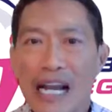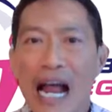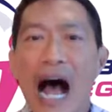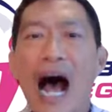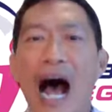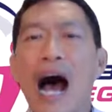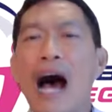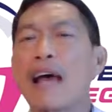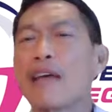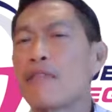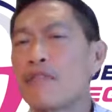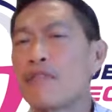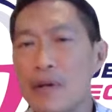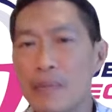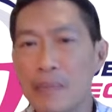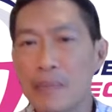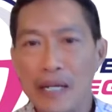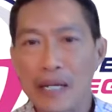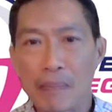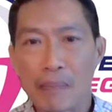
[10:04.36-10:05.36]
that I
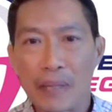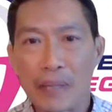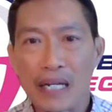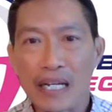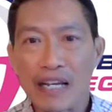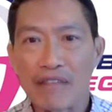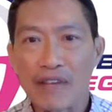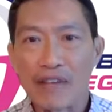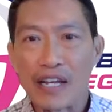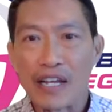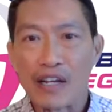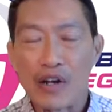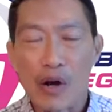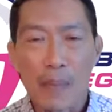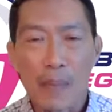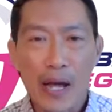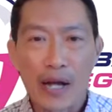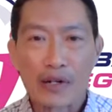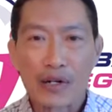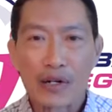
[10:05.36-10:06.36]
firmly believe in,
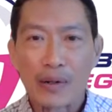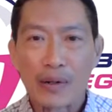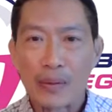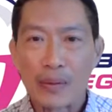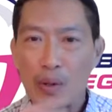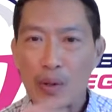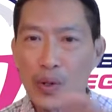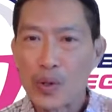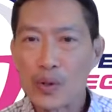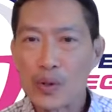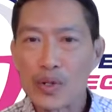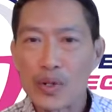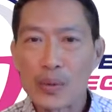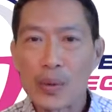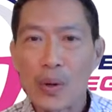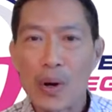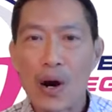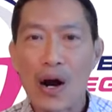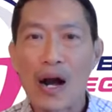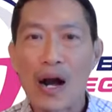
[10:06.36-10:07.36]
no matter who
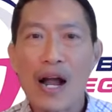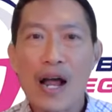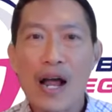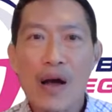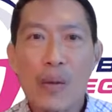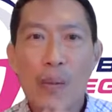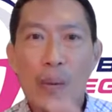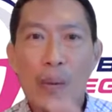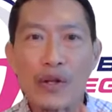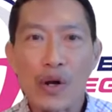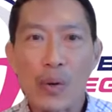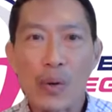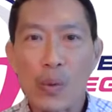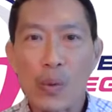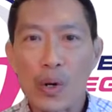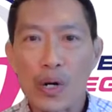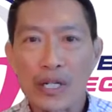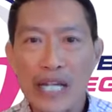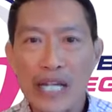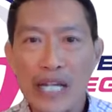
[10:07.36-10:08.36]
you are when you're
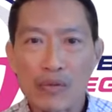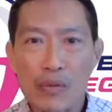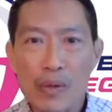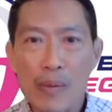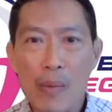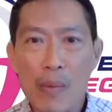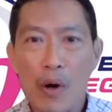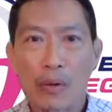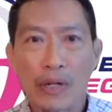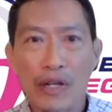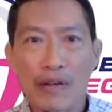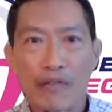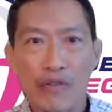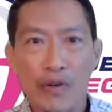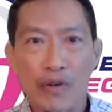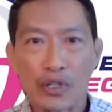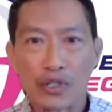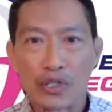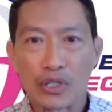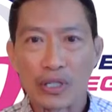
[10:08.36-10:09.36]
working remotely
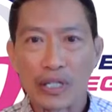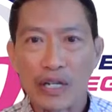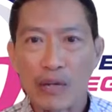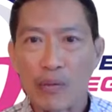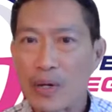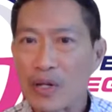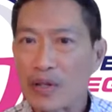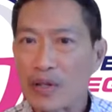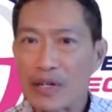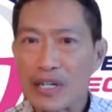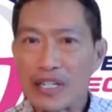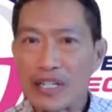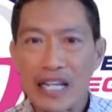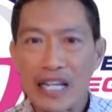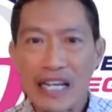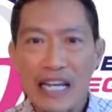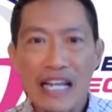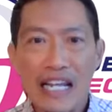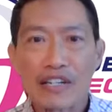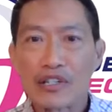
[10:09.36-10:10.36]
virtually, whether it's
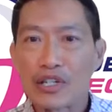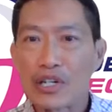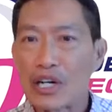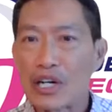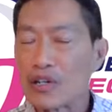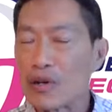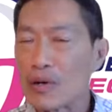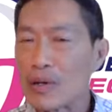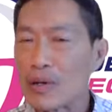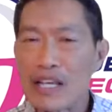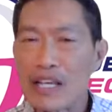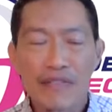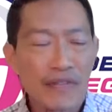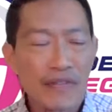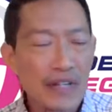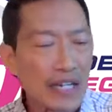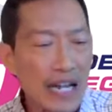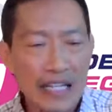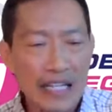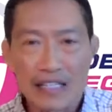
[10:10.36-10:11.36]
an intern or
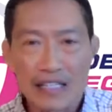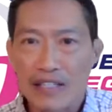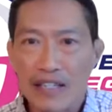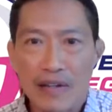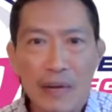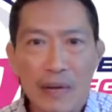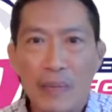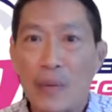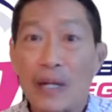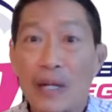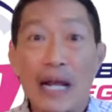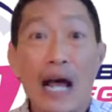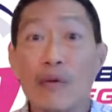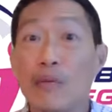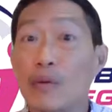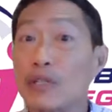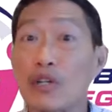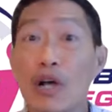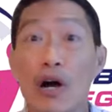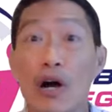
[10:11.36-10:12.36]
even as uh, what
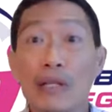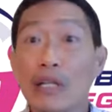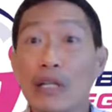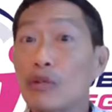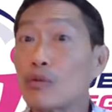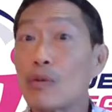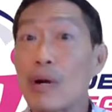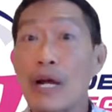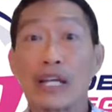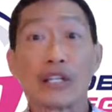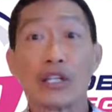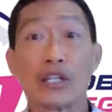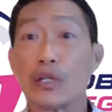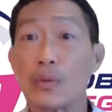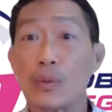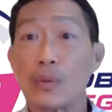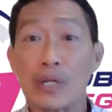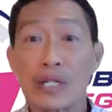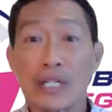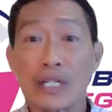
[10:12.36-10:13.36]
I would call a
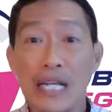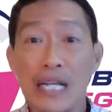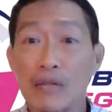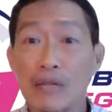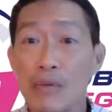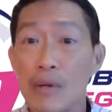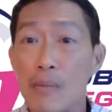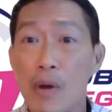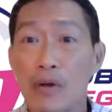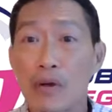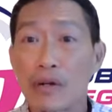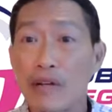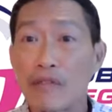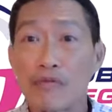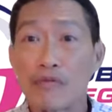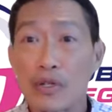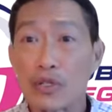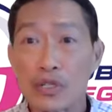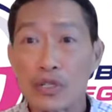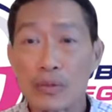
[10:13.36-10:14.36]
regular working remote
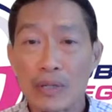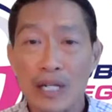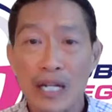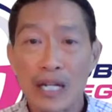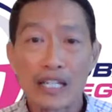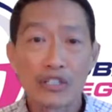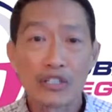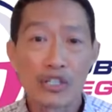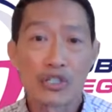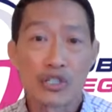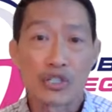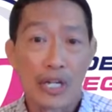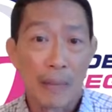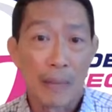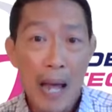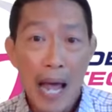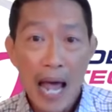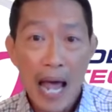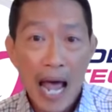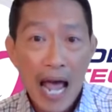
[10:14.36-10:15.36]
and virtual
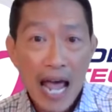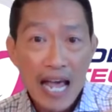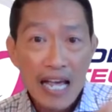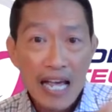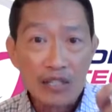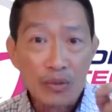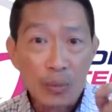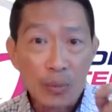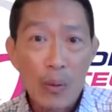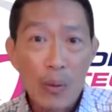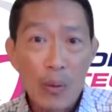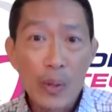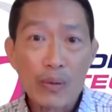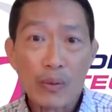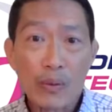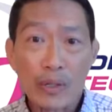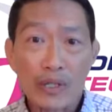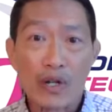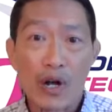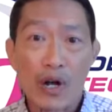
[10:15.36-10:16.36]
relationship, is what
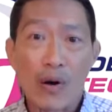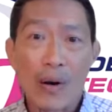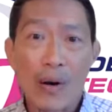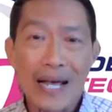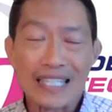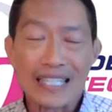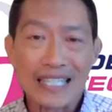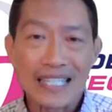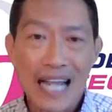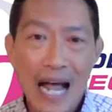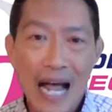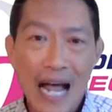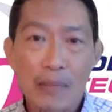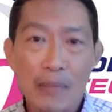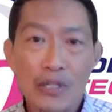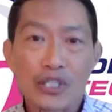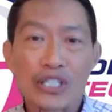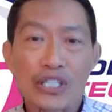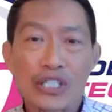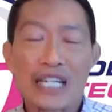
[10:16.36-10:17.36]
we would call
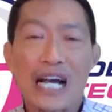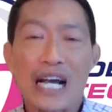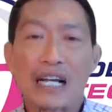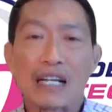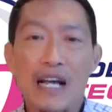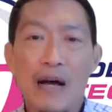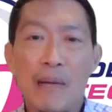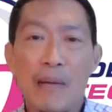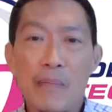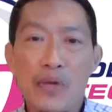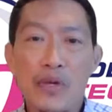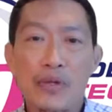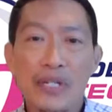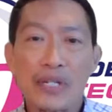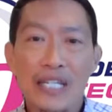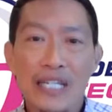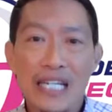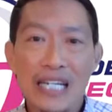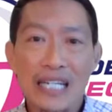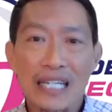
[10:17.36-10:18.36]
establishing a
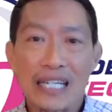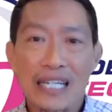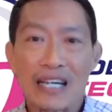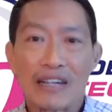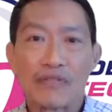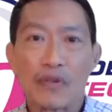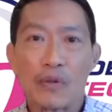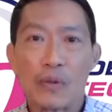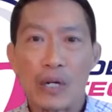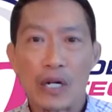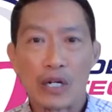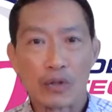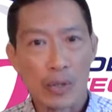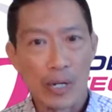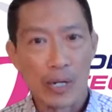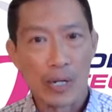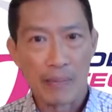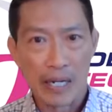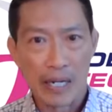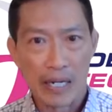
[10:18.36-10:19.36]
community level
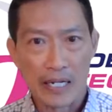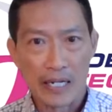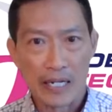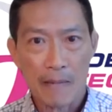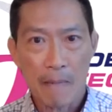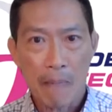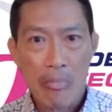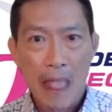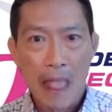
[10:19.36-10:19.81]
agreement.